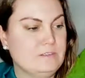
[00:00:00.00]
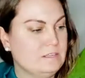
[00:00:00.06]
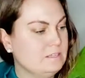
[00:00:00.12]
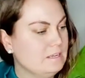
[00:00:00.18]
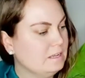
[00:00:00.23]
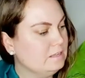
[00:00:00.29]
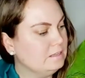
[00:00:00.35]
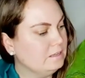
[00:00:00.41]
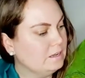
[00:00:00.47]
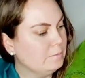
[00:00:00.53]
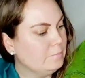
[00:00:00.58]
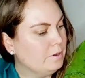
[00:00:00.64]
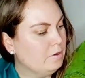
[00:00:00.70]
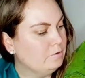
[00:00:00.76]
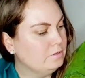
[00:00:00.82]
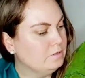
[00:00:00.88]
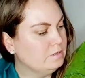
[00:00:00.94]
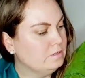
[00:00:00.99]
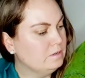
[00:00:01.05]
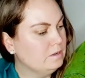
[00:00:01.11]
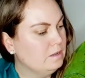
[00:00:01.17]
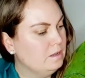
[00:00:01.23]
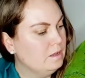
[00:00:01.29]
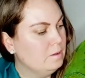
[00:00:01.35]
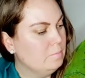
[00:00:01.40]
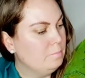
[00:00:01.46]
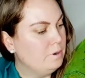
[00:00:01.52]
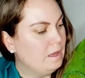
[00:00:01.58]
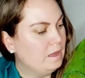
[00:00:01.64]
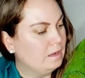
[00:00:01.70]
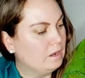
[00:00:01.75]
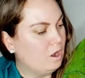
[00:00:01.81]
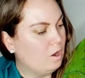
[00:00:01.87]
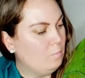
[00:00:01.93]
say anything about it.
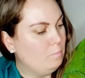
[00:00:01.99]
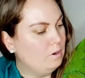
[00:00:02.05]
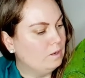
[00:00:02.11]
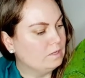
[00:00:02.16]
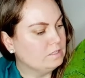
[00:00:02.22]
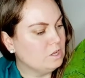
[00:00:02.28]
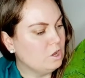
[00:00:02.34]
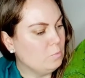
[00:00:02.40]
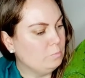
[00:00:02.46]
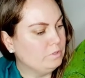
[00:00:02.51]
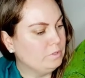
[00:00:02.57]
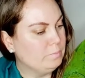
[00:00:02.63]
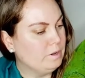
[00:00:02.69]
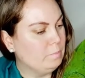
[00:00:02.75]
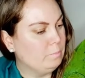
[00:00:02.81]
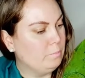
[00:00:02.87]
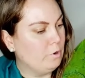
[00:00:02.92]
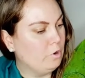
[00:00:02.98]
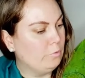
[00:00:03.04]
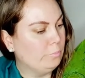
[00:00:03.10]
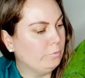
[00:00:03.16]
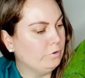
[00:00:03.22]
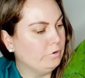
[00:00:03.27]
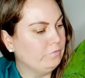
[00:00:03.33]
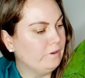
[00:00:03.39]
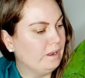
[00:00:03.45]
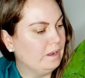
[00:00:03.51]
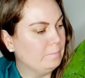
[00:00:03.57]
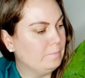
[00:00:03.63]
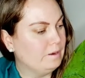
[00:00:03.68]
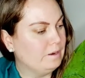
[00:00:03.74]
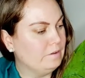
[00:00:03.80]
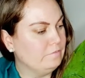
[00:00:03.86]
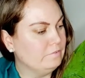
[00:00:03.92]
Black complex, optimal pore purifying
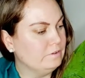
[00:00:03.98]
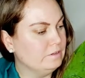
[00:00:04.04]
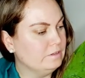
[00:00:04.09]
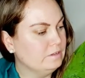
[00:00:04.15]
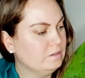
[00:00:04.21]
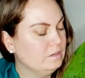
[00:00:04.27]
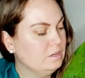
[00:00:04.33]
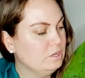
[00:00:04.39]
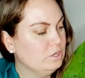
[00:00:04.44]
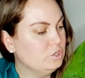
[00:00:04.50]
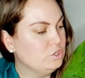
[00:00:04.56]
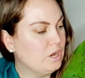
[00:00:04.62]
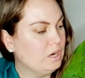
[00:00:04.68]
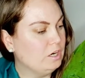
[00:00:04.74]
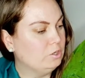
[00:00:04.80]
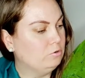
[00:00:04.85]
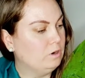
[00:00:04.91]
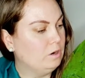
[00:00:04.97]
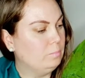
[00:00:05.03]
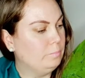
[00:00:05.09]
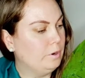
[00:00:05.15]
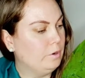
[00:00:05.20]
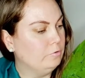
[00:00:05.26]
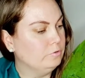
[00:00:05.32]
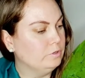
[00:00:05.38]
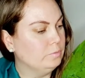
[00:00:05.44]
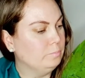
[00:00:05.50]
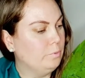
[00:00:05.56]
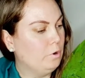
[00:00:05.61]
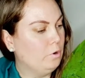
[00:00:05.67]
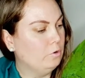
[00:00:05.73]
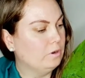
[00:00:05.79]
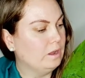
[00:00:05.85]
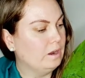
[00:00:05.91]
benefit. Charcoal powder,
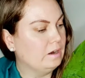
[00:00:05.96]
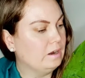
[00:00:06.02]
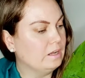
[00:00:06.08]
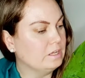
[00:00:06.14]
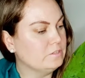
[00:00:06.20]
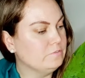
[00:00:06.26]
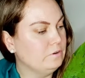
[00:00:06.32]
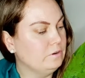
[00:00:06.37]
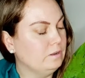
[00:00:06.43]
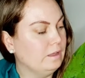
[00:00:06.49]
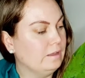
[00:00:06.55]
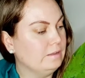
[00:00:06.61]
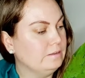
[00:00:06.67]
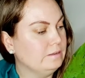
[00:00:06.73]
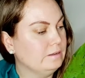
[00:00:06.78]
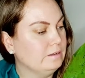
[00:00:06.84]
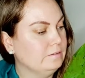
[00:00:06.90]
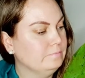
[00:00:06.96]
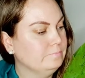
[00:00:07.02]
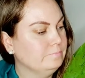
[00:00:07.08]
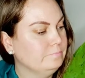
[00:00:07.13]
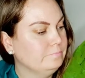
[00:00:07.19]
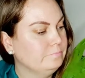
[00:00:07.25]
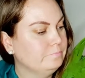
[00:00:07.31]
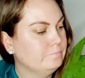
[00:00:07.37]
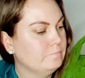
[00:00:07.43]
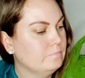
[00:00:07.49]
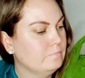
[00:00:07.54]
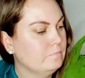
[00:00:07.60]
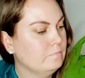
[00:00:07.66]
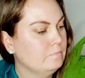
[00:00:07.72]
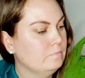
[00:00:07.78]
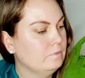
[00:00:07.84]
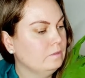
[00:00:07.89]
pore care exfoliating.
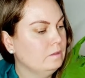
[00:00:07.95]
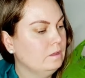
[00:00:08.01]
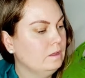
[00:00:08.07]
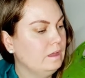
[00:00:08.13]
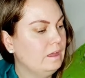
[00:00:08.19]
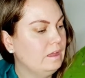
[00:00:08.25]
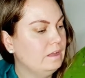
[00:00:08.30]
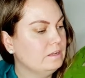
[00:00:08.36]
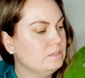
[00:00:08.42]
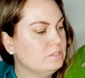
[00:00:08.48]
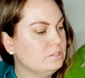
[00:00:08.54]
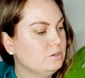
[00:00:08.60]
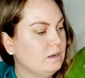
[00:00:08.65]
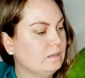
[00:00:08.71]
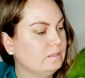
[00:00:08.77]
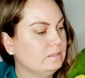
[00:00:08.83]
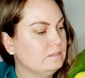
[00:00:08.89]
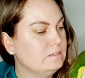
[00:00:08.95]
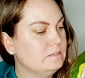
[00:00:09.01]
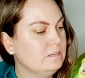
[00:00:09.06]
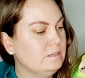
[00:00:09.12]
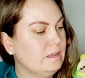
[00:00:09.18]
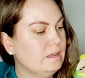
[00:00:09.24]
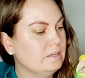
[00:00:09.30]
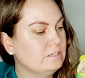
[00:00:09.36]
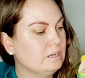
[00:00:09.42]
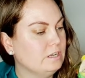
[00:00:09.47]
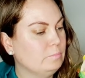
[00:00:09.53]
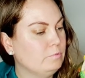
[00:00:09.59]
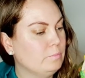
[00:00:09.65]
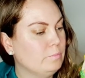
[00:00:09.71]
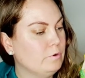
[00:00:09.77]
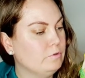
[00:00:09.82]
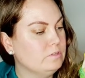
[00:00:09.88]
Extract, seed extract
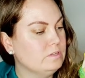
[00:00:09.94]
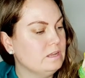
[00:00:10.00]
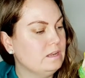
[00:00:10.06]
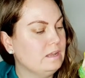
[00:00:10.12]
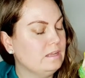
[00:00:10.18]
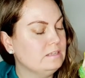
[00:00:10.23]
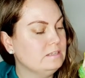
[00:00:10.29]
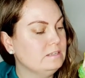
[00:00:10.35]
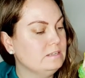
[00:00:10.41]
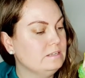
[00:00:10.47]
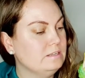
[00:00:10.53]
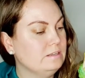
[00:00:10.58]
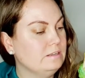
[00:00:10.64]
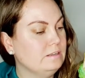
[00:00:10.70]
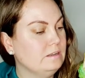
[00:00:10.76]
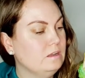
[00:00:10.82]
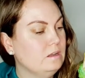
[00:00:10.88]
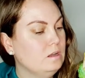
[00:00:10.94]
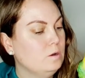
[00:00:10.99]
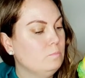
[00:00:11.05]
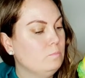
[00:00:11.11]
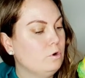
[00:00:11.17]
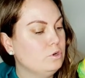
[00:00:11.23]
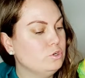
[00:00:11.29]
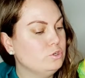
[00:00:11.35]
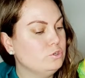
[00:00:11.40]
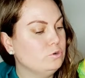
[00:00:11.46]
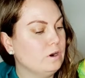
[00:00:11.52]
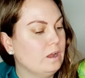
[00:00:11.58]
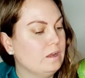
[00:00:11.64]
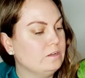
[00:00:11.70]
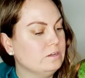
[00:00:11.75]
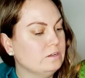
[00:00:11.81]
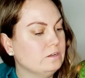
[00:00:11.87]
promotes elasticity,
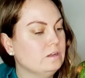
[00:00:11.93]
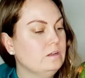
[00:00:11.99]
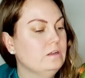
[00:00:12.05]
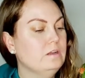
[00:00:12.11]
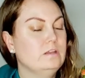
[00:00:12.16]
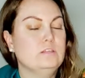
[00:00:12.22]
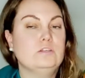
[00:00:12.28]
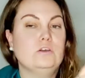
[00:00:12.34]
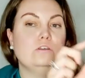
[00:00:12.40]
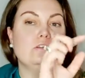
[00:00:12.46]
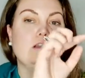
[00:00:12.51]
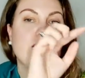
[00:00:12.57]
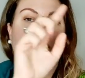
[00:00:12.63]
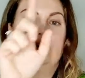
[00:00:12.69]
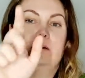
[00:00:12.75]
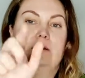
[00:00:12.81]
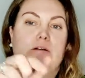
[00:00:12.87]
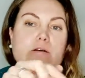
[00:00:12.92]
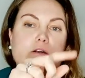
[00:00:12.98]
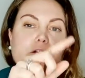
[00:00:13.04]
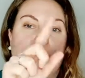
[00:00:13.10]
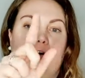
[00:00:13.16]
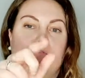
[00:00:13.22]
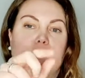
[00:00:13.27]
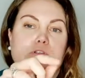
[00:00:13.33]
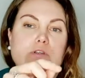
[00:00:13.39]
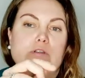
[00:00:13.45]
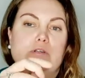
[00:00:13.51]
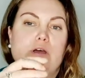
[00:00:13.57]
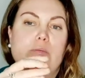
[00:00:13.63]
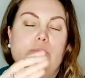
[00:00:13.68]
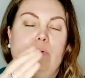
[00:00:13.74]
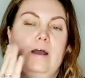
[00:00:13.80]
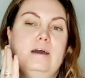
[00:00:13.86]
moisturizing. So it's like a round
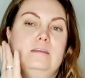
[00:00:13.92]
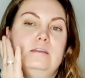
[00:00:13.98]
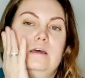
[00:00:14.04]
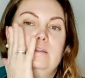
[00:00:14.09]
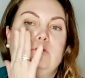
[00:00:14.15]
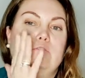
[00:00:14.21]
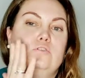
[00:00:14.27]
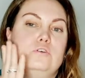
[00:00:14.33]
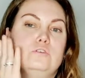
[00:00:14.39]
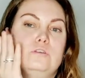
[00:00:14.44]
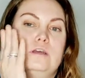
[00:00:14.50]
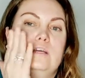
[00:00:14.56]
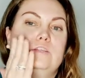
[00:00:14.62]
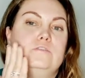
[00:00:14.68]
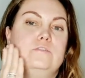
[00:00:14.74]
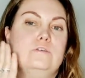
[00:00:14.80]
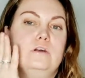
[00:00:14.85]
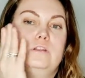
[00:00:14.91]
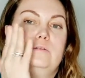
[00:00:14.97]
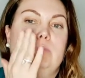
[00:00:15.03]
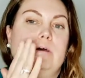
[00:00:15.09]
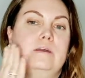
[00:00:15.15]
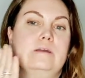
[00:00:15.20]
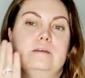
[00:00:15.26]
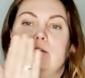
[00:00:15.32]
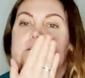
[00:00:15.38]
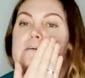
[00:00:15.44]
pad and you just exfoliate by